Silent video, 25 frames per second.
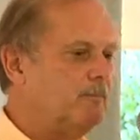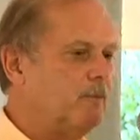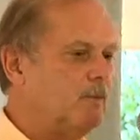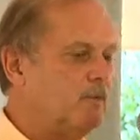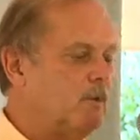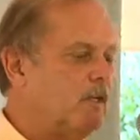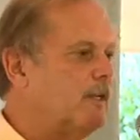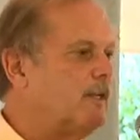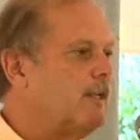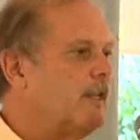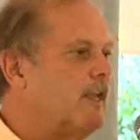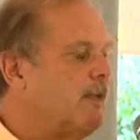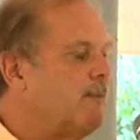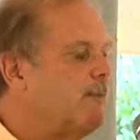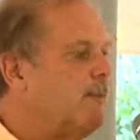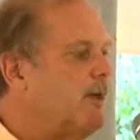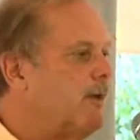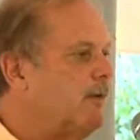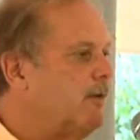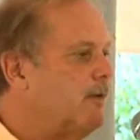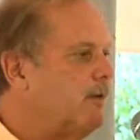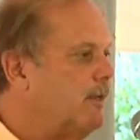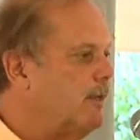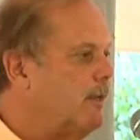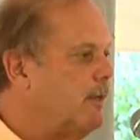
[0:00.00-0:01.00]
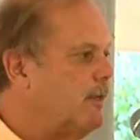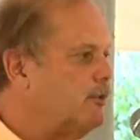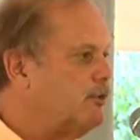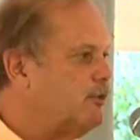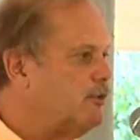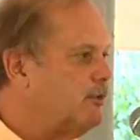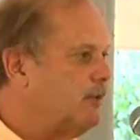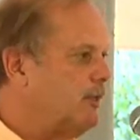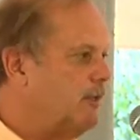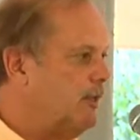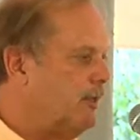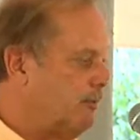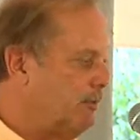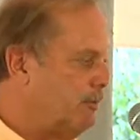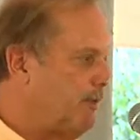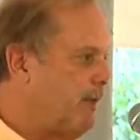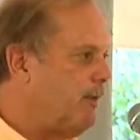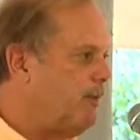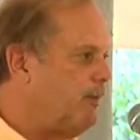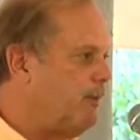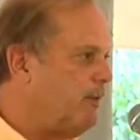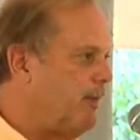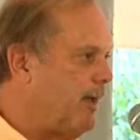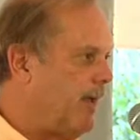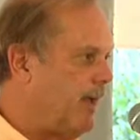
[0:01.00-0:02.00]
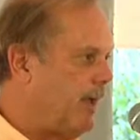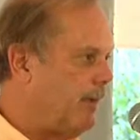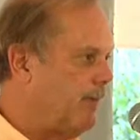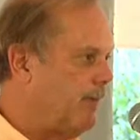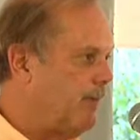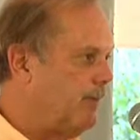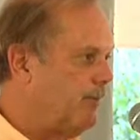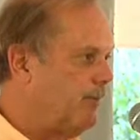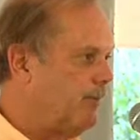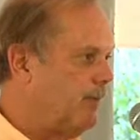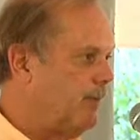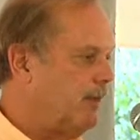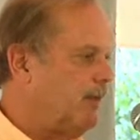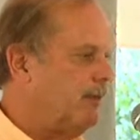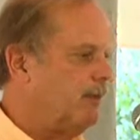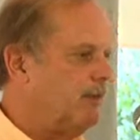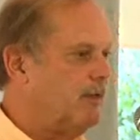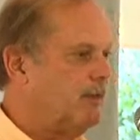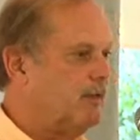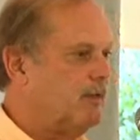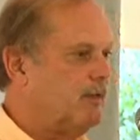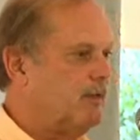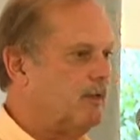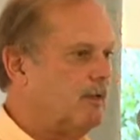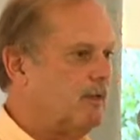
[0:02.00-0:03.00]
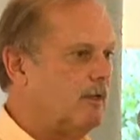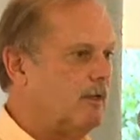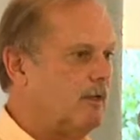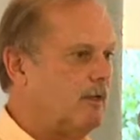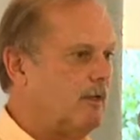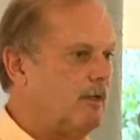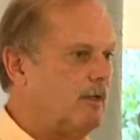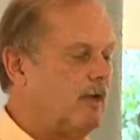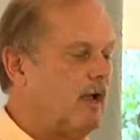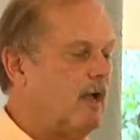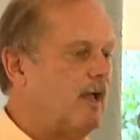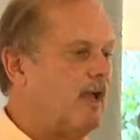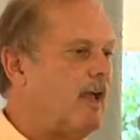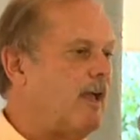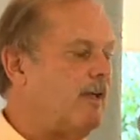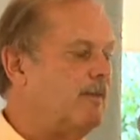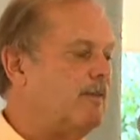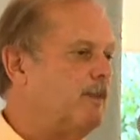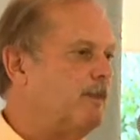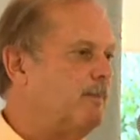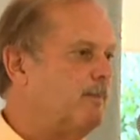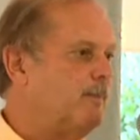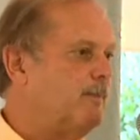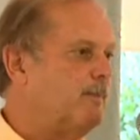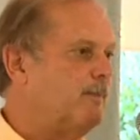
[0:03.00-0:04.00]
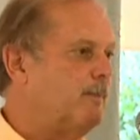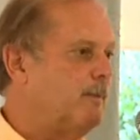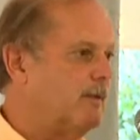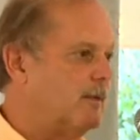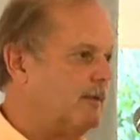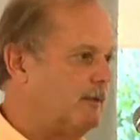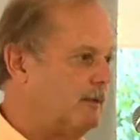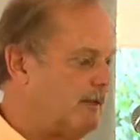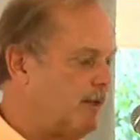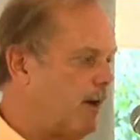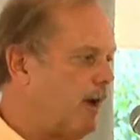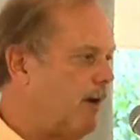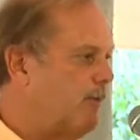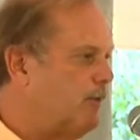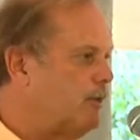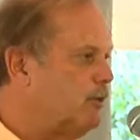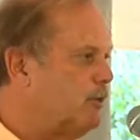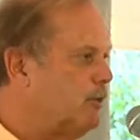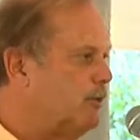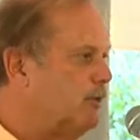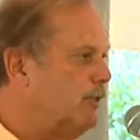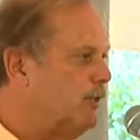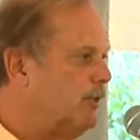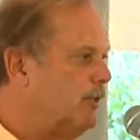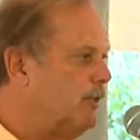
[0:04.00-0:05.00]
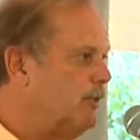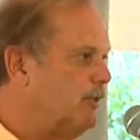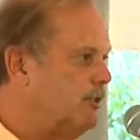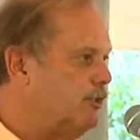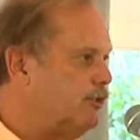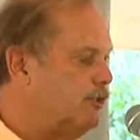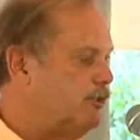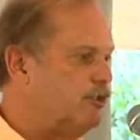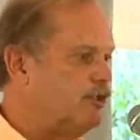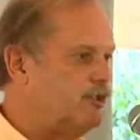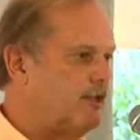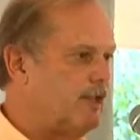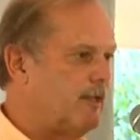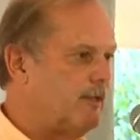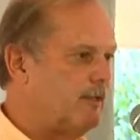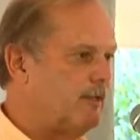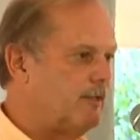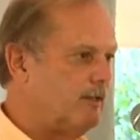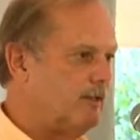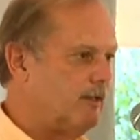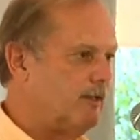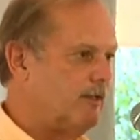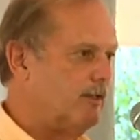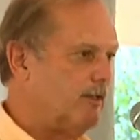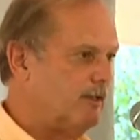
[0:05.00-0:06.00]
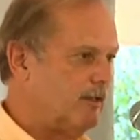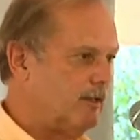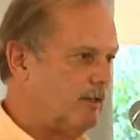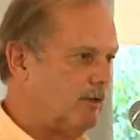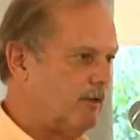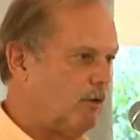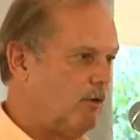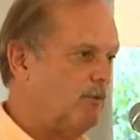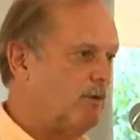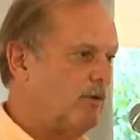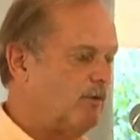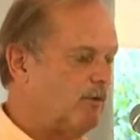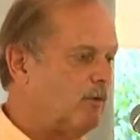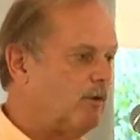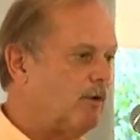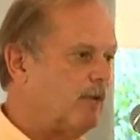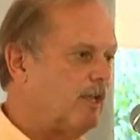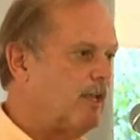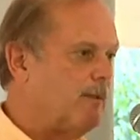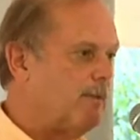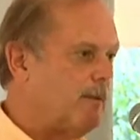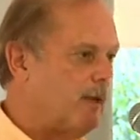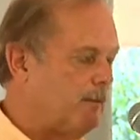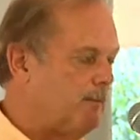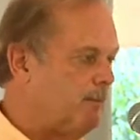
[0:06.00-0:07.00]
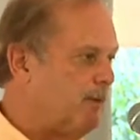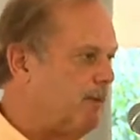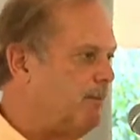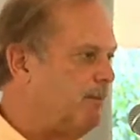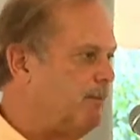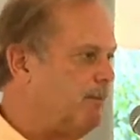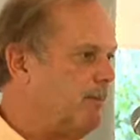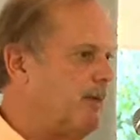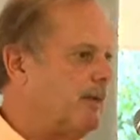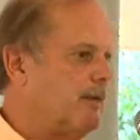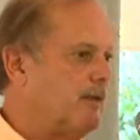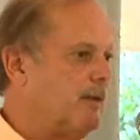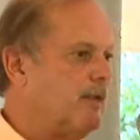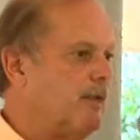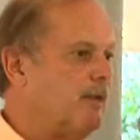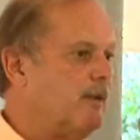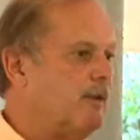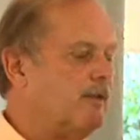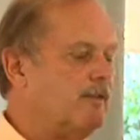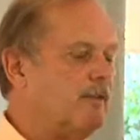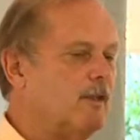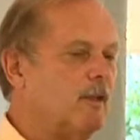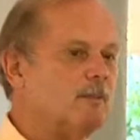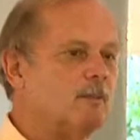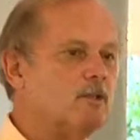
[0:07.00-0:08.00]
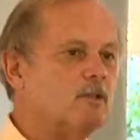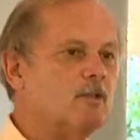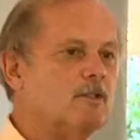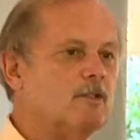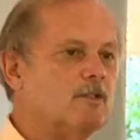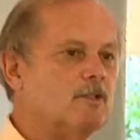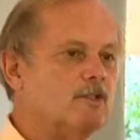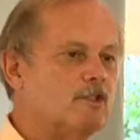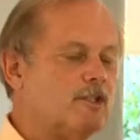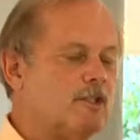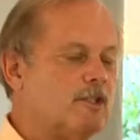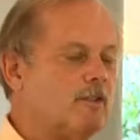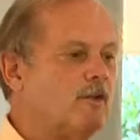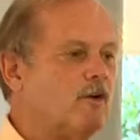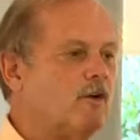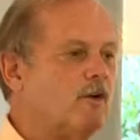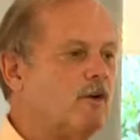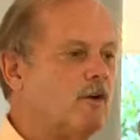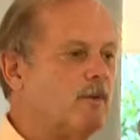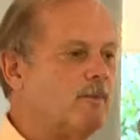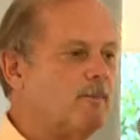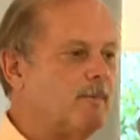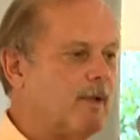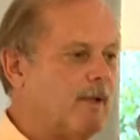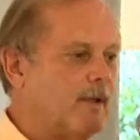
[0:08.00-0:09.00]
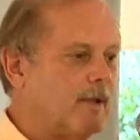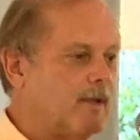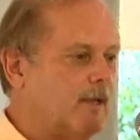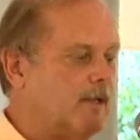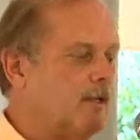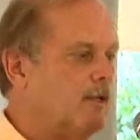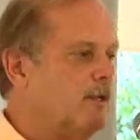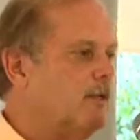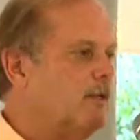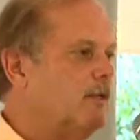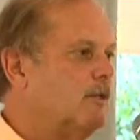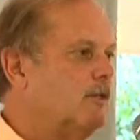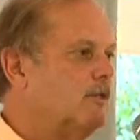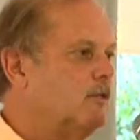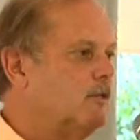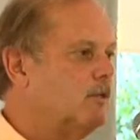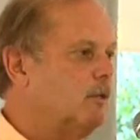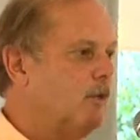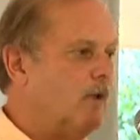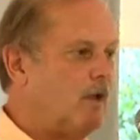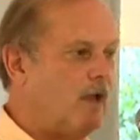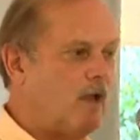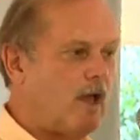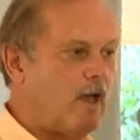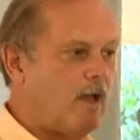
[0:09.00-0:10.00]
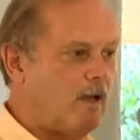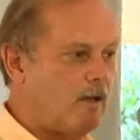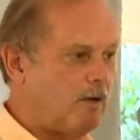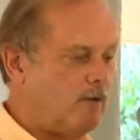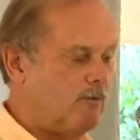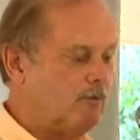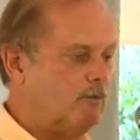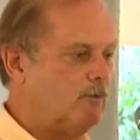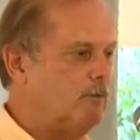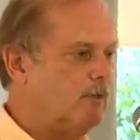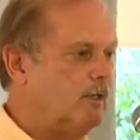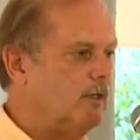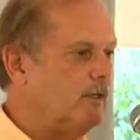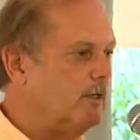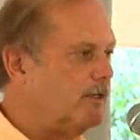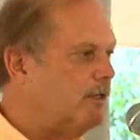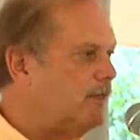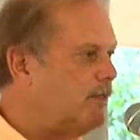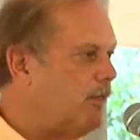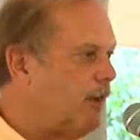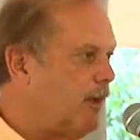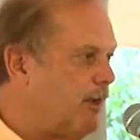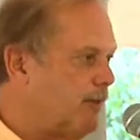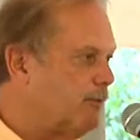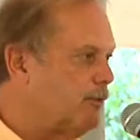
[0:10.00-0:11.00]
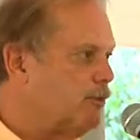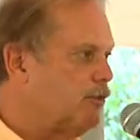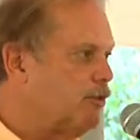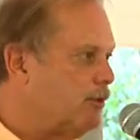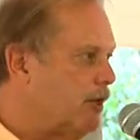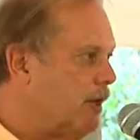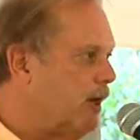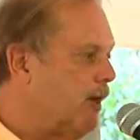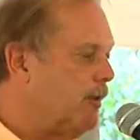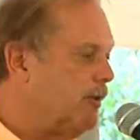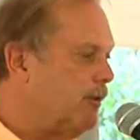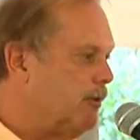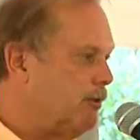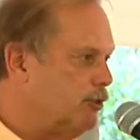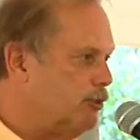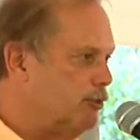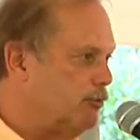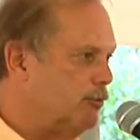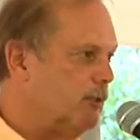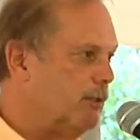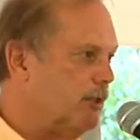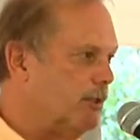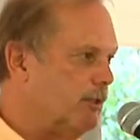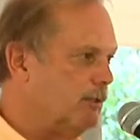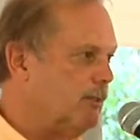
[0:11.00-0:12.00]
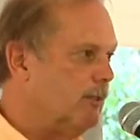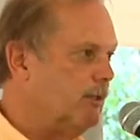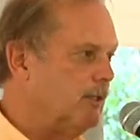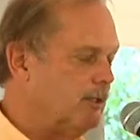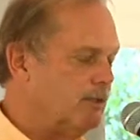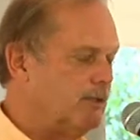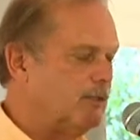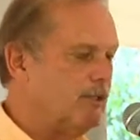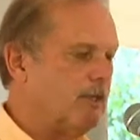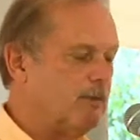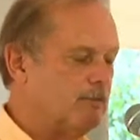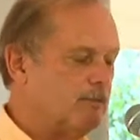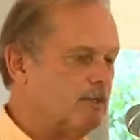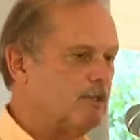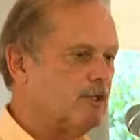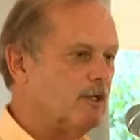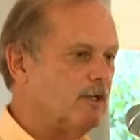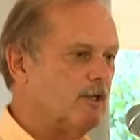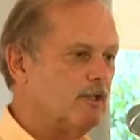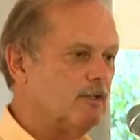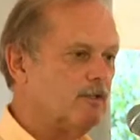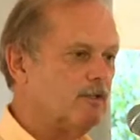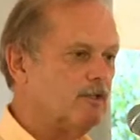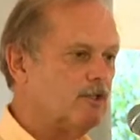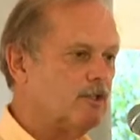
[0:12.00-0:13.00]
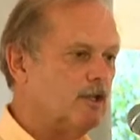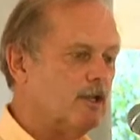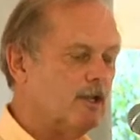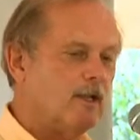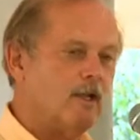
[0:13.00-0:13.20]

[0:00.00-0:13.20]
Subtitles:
when it came out as in paperback, I had the opportunity to send, or before it came out in paperback, I had the opportunity to send the hardback to a lot of really top scholars, really, really top scholars.